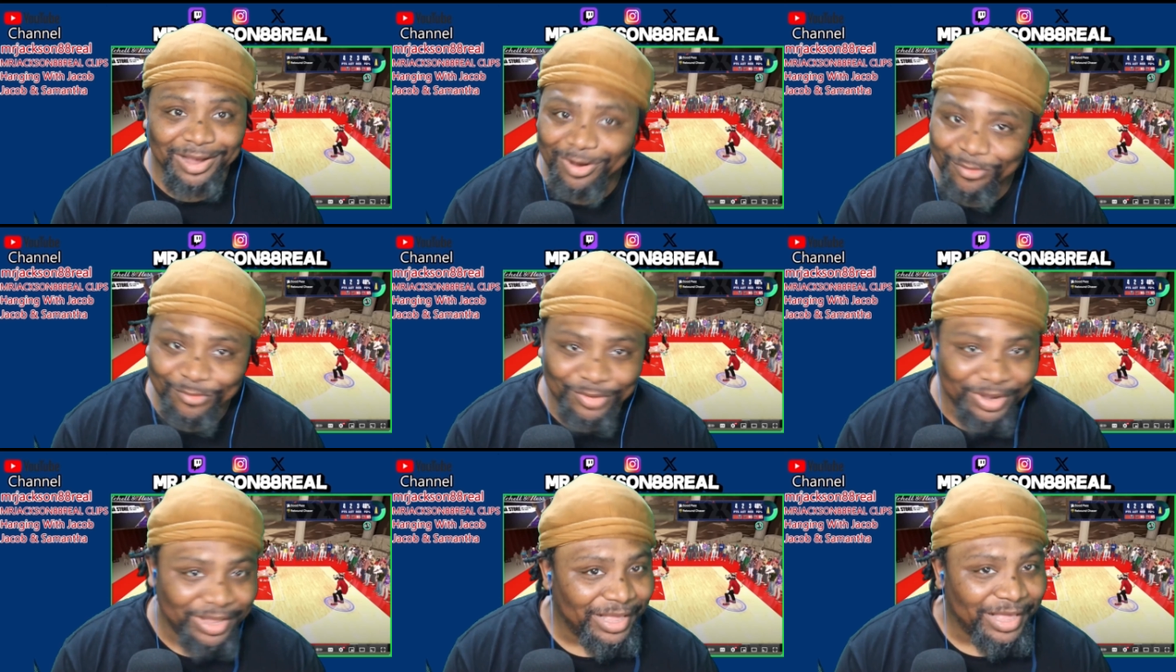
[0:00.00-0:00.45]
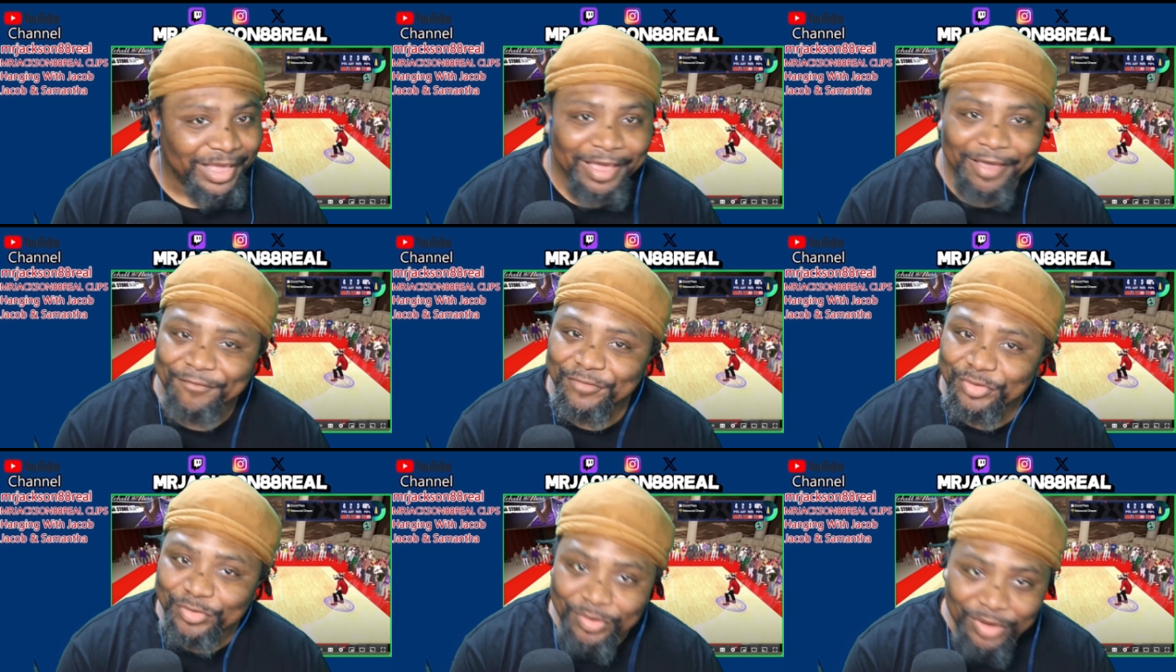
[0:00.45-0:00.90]

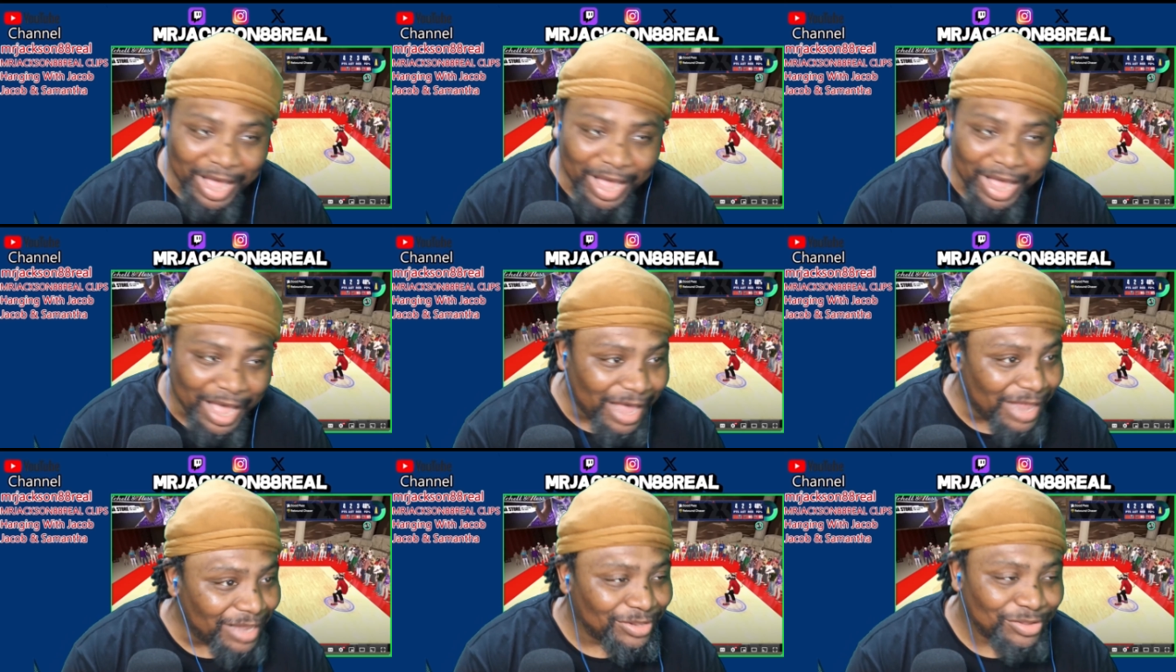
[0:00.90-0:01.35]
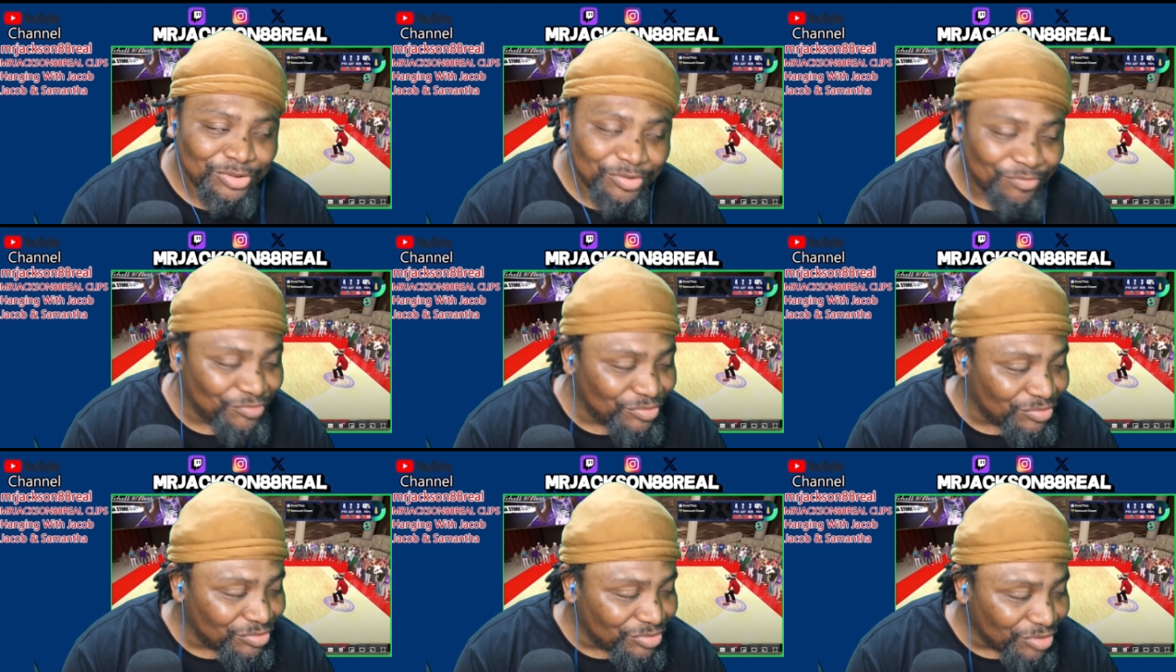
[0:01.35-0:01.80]
if you how you
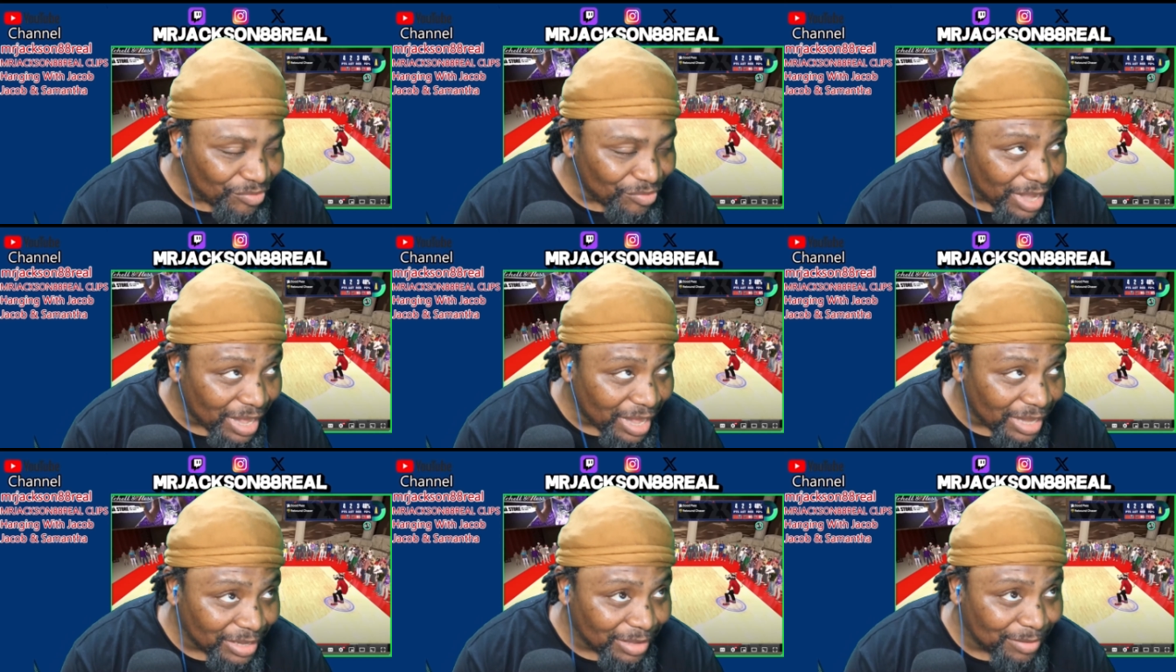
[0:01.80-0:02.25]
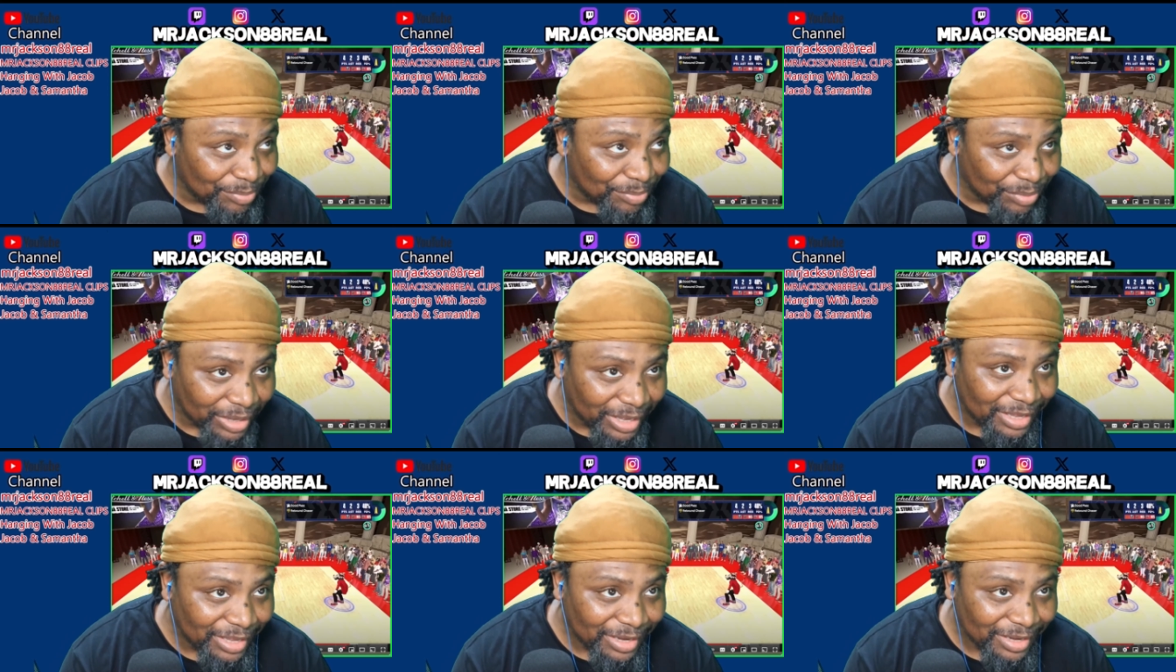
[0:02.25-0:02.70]
if you don't highly
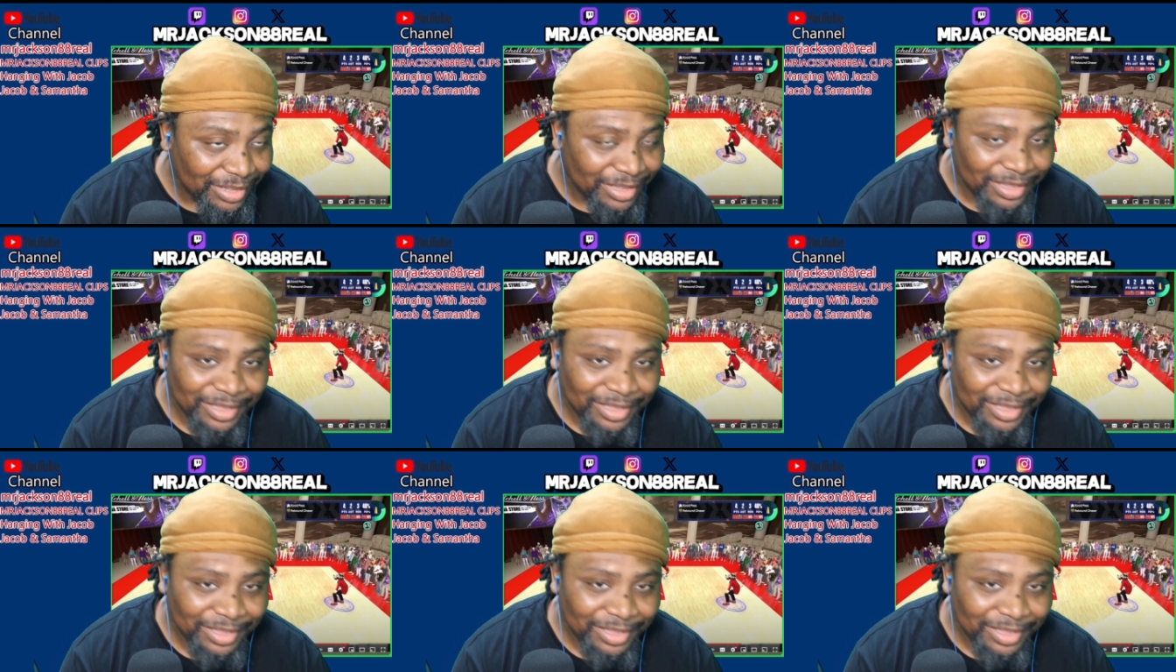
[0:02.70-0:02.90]
play,